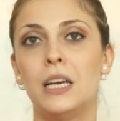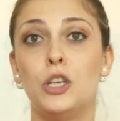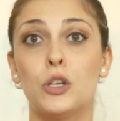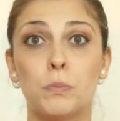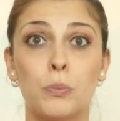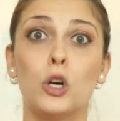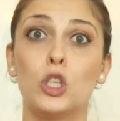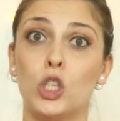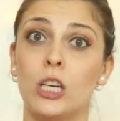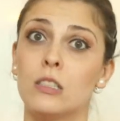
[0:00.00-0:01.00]
your
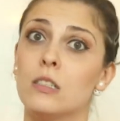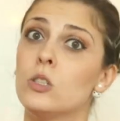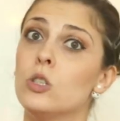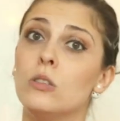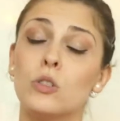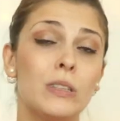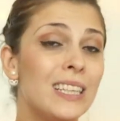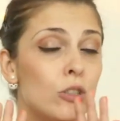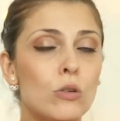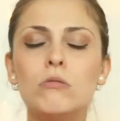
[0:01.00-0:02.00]
projects so
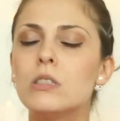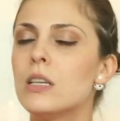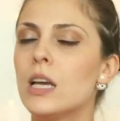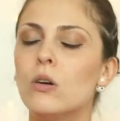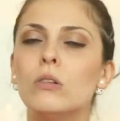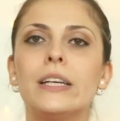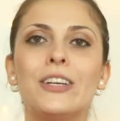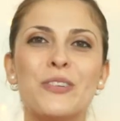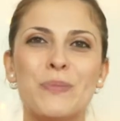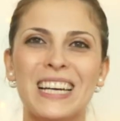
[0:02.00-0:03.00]
they don't stay only in
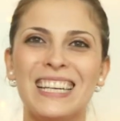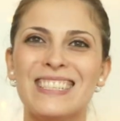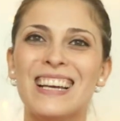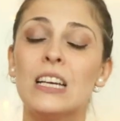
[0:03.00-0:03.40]
your mind,